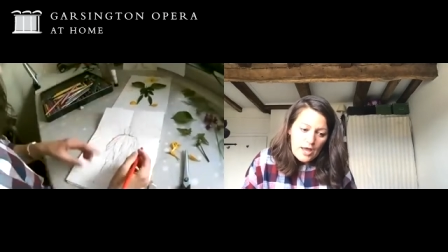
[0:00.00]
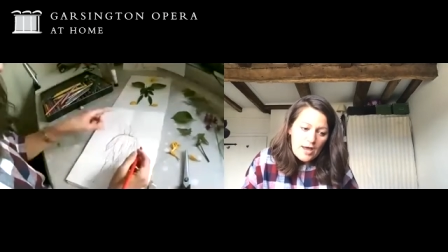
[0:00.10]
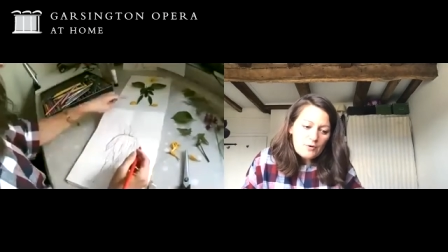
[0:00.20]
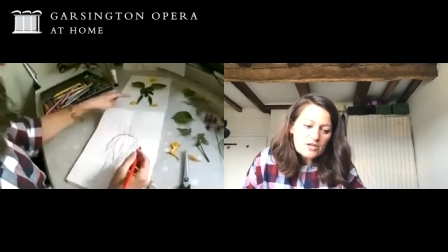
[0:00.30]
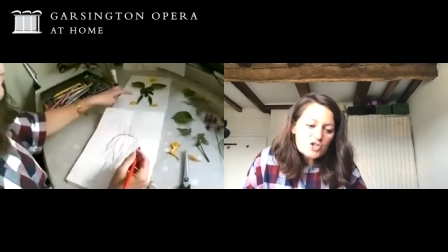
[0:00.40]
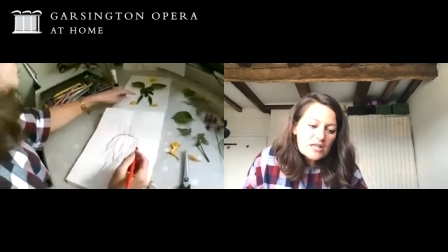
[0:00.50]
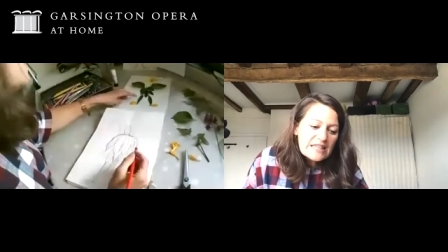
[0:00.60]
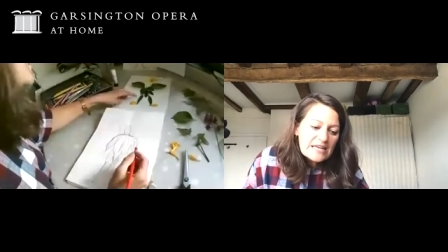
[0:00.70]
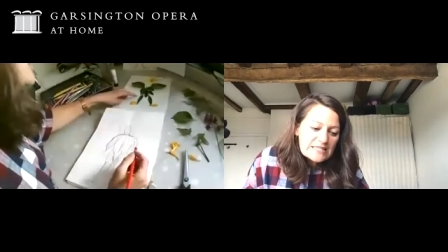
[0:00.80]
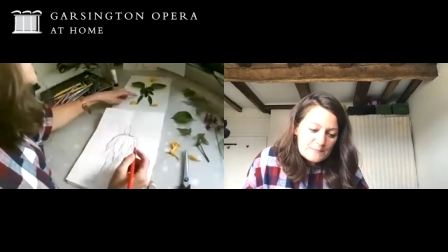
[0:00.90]
which
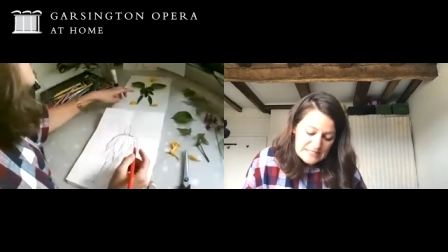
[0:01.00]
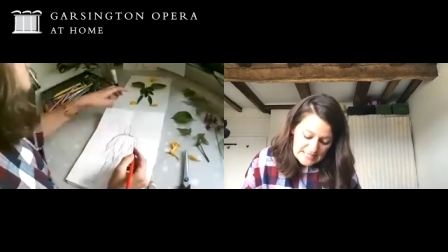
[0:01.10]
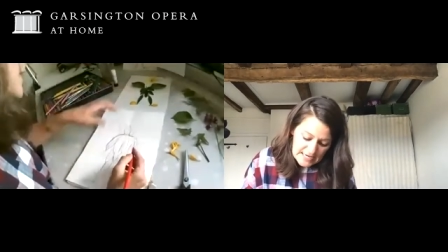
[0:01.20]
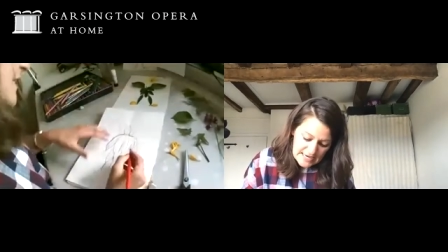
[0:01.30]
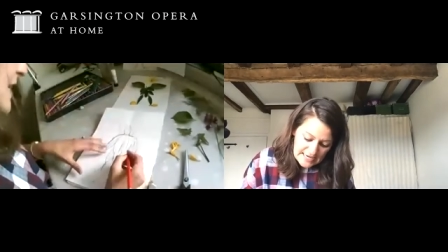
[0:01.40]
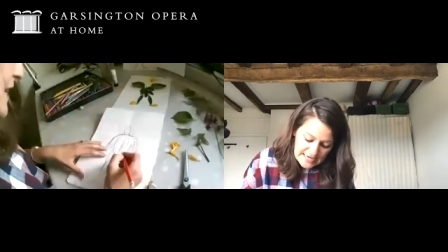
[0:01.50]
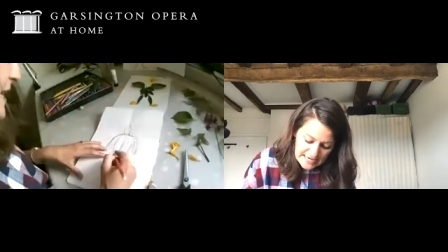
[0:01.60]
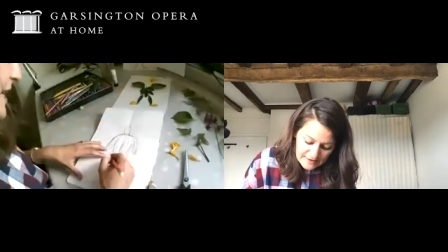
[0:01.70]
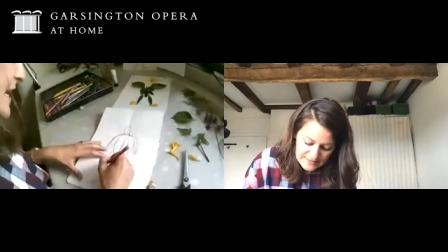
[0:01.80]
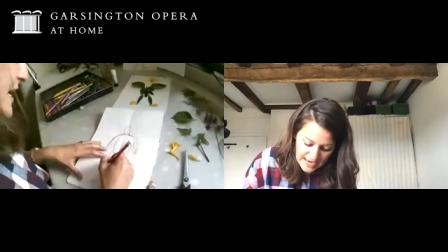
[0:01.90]
these particular
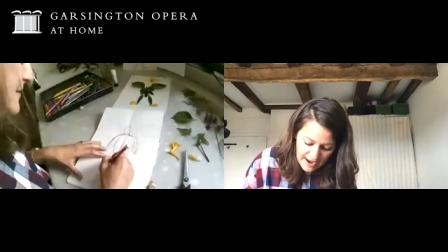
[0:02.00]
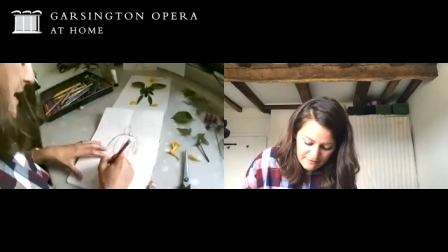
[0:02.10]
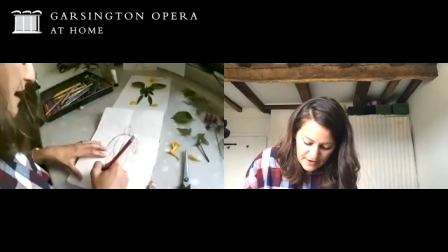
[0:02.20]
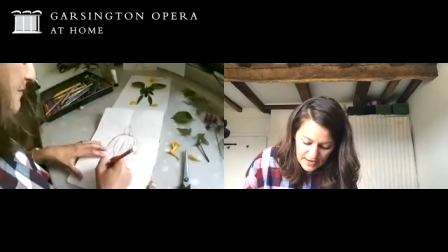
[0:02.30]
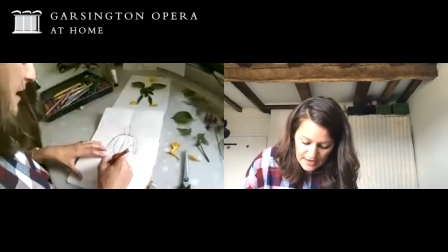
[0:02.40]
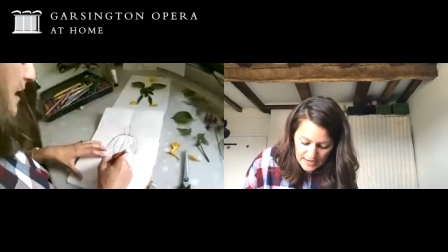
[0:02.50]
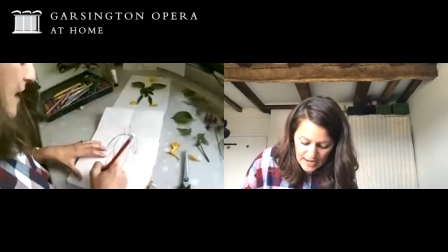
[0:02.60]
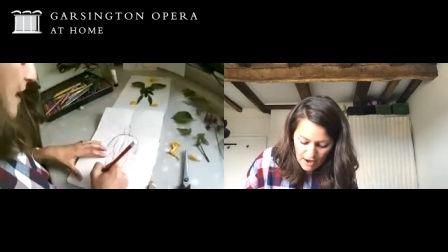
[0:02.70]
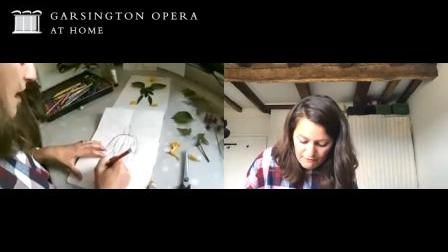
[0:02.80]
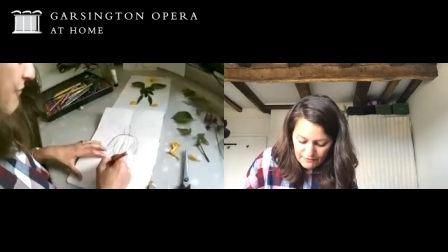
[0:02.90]
leaves have
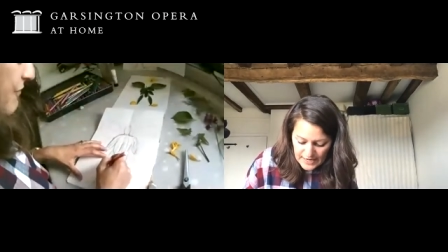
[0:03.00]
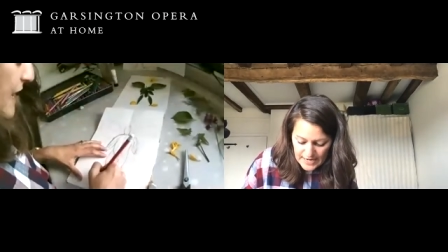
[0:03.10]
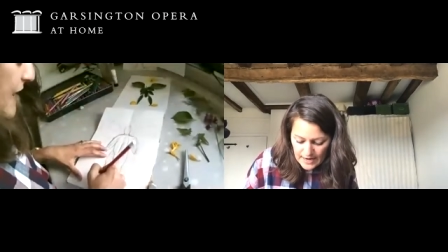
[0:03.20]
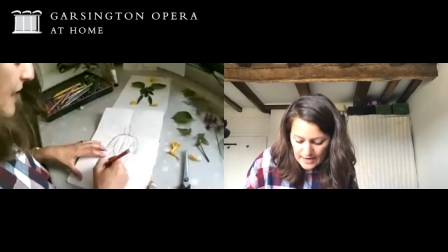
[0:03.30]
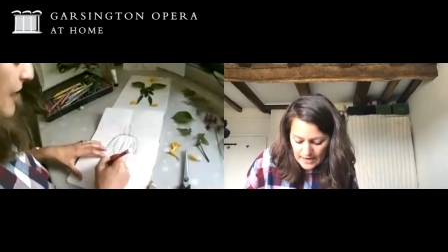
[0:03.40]
lovely